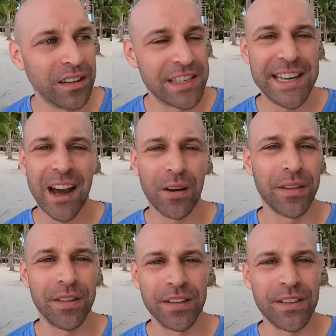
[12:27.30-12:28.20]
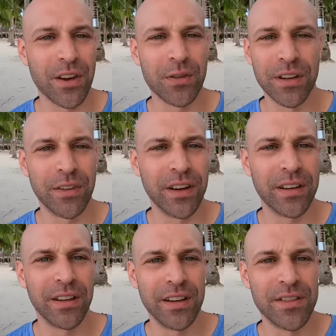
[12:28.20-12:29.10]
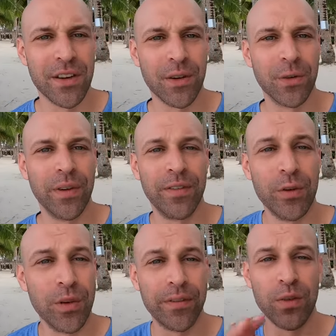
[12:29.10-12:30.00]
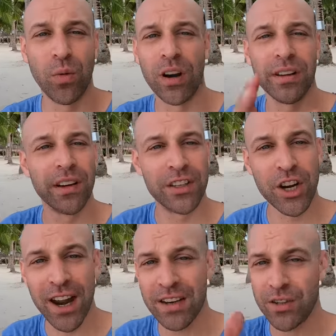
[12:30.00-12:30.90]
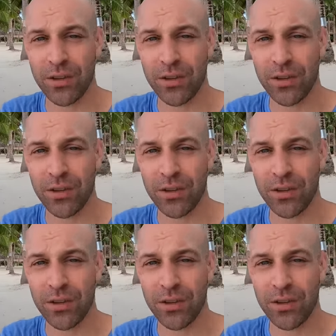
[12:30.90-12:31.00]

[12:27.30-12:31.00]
the South. It's so different. And so if you want a change,